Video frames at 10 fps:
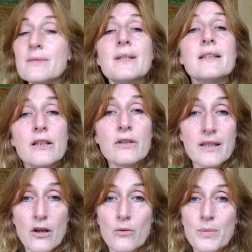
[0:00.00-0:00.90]
me leery
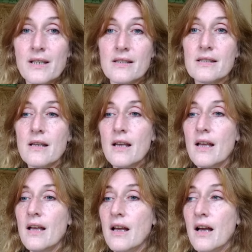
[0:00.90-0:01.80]
though, because
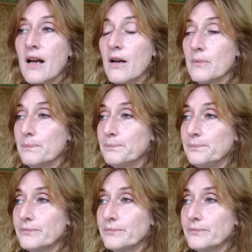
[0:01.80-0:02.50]
um,